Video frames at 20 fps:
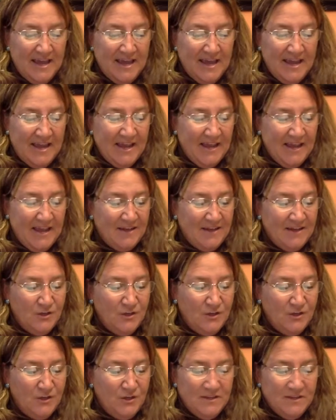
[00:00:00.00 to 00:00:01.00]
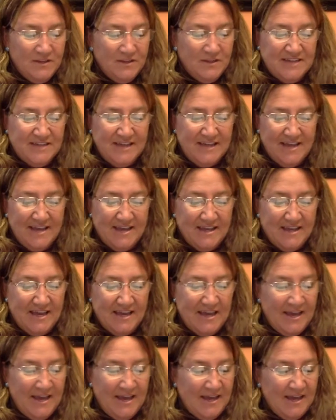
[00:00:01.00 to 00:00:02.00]
and you can take
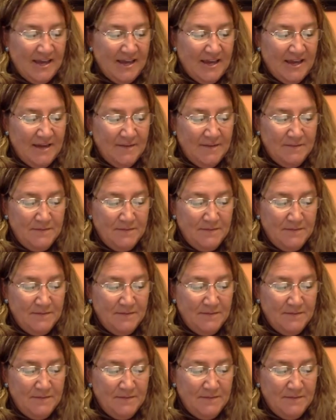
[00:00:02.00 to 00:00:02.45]
a